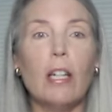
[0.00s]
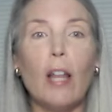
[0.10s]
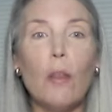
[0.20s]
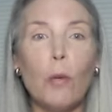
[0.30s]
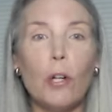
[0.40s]
In
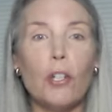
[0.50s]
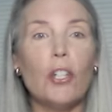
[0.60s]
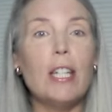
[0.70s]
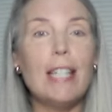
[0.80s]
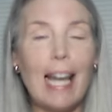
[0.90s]
other words,
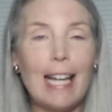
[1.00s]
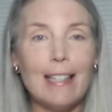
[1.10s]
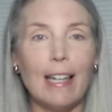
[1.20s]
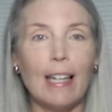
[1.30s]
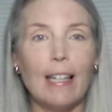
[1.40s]
she's
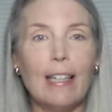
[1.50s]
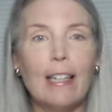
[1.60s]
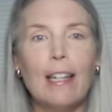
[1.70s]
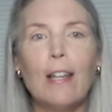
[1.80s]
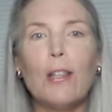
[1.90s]
asking
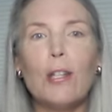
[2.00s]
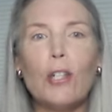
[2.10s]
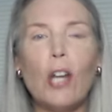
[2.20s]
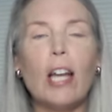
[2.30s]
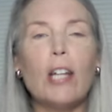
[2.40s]
the
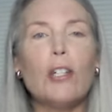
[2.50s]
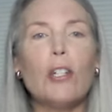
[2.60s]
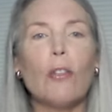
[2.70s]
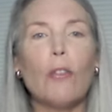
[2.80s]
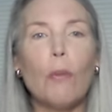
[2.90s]
judge
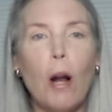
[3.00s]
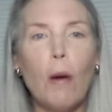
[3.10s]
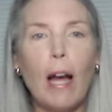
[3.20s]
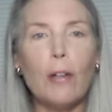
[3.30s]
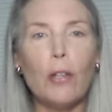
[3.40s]
to
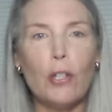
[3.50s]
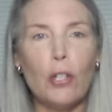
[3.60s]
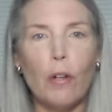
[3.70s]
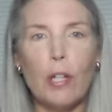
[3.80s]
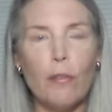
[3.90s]
throw out the
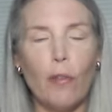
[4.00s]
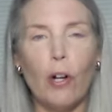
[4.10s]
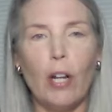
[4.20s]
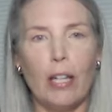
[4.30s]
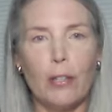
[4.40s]
jury's
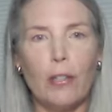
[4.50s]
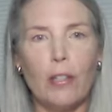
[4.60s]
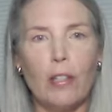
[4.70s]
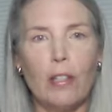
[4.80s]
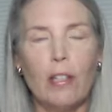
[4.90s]
verdicts.